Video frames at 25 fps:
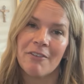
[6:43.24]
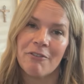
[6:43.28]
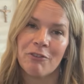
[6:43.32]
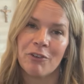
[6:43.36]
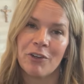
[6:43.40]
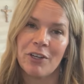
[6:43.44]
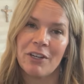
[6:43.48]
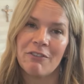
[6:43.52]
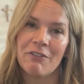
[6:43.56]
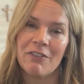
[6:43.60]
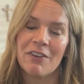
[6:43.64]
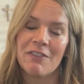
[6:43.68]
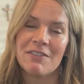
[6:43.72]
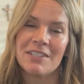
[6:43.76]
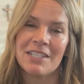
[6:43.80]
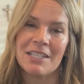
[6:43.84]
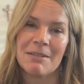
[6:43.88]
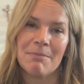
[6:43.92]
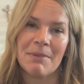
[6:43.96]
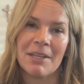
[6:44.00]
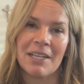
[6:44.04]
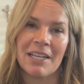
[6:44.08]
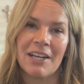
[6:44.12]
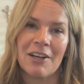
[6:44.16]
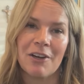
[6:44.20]
free
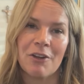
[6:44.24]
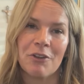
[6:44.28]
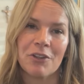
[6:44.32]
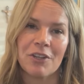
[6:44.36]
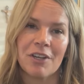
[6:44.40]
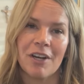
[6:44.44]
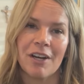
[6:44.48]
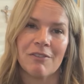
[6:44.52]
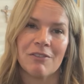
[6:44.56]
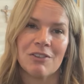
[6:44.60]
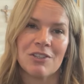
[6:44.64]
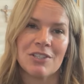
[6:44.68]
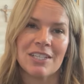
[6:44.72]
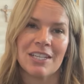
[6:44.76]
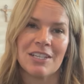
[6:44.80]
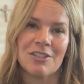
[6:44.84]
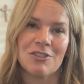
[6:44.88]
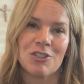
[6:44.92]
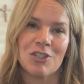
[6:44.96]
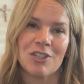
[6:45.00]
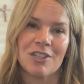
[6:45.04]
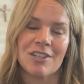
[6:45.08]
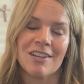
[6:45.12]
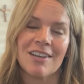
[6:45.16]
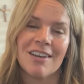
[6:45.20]
15-minute health
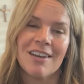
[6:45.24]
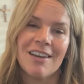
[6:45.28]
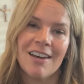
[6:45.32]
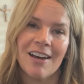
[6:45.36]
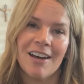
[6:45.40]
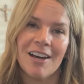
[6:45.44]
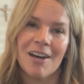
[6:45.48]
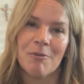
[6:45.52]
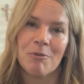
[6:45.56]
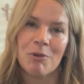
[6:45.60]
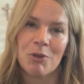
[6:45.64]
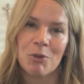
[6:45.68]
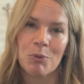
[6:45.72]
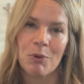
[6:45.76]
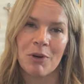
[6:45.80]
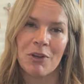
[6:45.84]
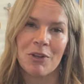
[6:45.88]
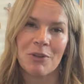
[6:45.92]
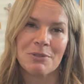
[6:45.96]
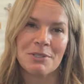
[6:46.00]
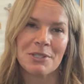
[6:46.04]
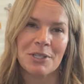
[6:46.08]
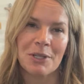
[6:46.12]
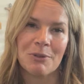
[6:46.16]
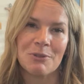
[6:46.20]
conversation with one of
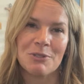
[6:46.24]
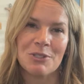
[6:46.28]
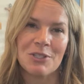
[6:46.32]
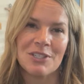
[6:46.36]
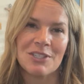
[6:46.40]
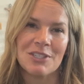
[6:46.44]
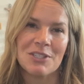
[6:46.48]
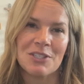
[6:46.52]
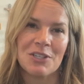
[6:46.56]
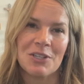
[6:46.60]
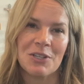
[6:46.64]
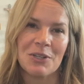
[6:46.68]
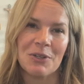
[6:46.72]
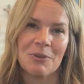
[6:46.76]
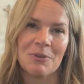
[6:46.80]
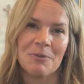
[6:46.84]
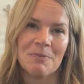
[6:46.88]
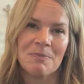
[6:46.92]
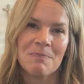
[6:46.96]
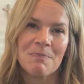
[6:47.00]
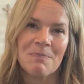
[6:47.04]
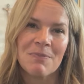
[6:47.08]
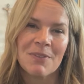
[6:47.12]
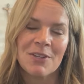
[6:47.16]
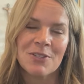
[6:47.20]
those coaches too.
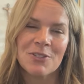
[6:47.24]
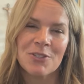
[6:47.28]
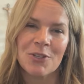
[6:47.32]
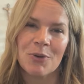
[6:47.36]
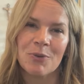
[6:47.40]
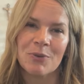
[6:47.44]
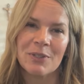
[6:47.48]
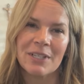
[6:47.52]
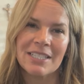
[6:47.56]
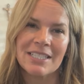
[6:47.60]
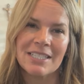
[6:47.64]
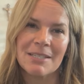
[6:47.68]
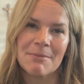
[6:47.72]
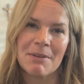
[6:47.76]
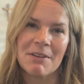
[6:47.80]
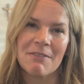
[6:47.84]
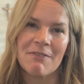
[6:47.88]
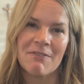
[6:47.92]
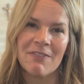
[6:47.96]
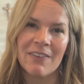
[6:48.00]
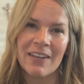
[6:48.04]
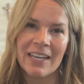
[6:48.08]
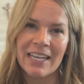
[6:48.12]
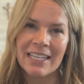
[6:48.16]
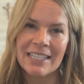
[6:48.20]
So get some
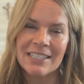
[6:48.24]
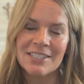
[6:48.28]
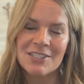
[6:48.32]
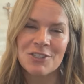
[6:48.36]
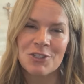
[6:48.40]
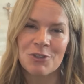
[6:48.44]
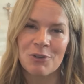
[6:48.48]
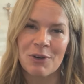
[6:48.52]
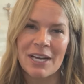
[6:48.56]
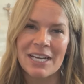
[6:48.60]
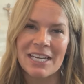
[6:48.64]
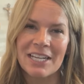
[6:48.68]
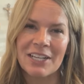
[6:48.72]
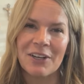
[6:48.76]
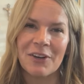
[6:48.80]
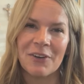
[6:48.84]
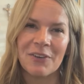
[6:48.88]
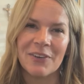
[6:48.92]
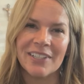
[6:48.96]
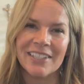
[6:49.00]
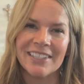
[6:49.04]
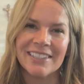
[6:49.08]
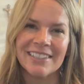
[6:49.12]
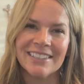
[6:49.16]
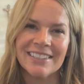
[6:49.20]
advanced training
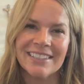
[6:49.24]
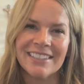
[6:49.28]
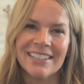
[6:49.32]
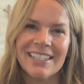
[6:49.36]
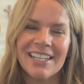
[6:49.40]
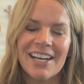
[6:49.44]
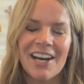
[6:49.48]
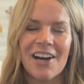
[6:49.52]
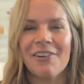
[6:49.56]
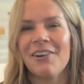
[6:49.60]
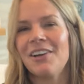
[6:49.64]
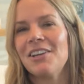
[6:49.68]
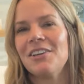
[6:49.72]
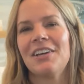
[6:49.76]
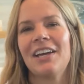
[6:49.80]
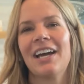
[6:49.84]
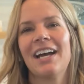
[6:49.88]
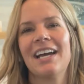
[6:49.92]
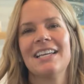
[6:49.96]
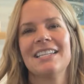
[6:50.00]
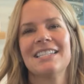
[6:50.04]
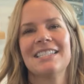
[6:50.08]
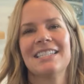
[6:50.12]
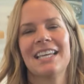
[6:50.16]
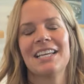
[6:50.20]
going. All right, you
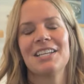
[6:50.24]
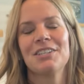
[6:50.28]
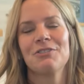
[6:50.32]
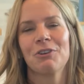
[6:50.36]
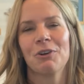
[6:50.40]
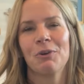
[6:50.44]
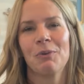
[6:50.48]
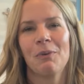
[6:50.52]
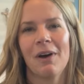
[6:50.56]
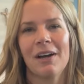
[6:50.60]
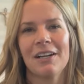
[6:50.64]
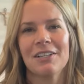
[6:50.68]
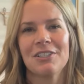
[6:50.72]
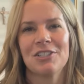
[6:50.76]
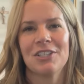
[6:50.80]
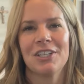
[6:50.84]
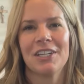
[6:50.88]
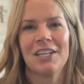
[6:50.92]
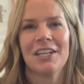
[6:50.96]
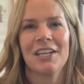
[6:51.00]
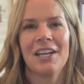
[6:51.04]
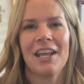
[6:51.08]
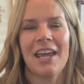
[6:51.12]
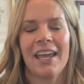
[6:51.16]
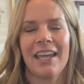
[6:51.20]
guys, thanks for
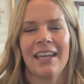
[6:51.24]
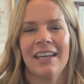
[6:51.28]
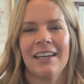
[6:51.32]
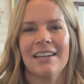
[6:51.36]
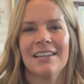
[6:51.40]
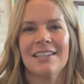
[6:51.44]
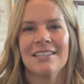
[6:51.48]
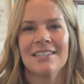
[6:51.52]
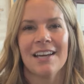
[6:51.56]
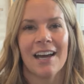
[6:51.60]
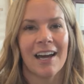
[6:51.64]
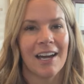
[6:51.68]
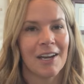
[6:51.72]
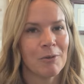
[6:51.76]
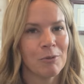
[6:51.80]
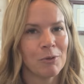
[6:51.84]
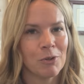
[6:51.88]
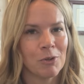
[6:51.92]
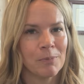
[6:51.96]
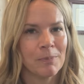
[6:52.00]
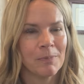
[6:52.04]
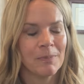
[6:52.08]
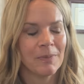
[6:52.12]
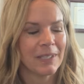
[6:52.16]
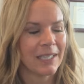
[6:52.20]
watching, and
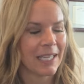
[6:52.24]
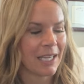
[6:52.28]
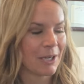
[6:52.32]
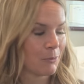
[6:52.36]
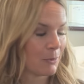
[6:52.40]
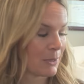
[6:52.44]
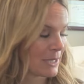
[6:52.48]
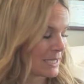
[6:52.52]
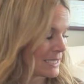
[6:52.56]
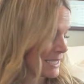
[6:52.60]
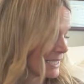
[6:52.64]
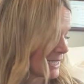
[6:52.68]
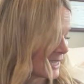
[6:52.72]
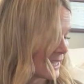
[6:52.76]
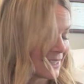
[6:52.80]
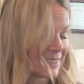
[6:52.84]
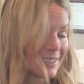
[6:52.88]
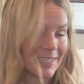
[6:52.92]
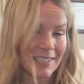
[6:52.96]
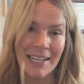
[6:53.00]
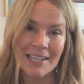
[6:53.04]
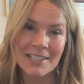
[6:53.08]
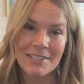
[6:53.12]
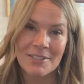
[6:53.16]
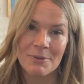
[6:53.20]
can't wait to get
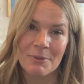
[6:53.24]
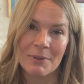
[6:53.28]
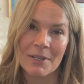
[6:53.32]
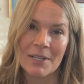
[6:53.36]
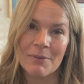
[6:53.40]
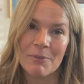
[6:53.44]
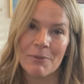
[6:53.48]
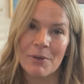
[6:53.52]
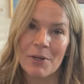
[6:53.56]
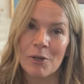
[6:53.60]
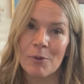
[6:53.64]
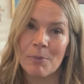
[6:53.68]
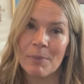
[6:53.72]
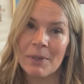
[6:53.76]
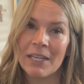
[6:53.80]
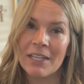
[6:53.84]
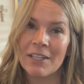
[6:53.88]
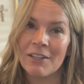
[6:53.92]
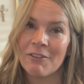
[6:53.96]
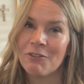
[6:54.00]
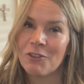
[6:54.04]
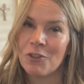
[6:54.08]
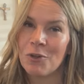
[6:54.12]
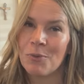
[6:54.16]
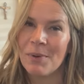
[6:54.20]
the next one. It'll be in
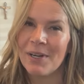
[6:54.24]
a few